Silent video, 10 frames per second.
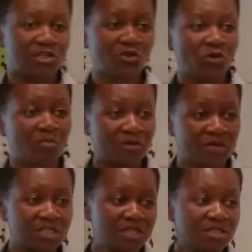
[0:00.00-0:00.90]
and
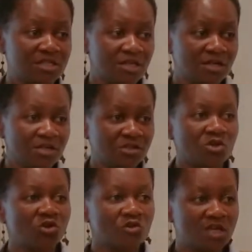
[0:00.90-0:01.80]
cooperations.
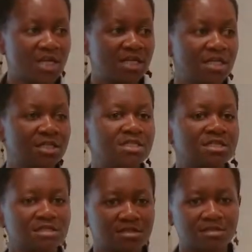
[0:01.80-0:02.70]
So really it
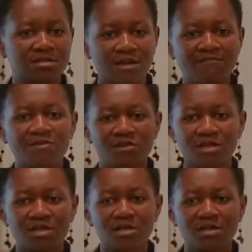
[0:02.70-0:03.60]
is
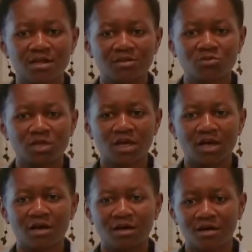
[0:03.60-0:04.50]
everything that we
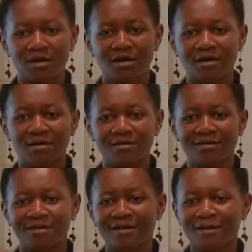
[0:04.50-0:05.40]
are, uh,
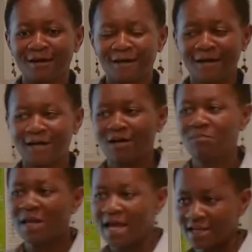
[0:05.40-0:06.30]
are
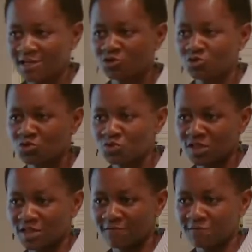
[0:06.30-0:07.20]
planning to do
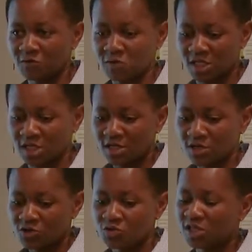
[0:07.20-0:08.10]
in the future.
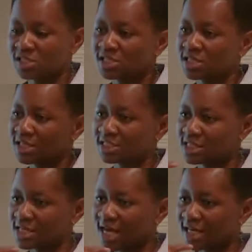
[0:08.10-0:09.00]
You can see that
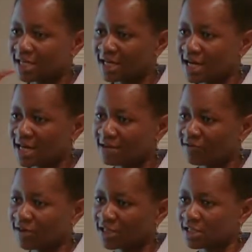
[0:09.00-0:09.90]
the underlying
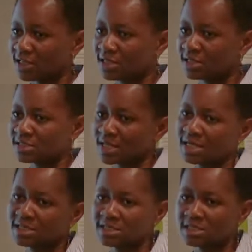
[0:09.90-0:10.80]
factor there is
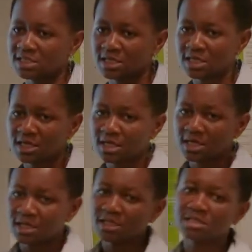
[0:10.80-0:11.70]
ICT.
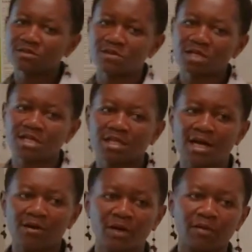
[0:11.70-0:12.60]
It is really
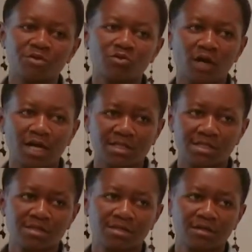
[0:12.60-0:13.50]
now up to
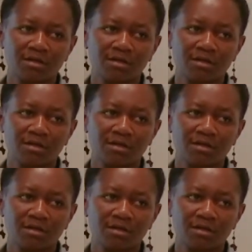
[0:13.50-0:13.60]
us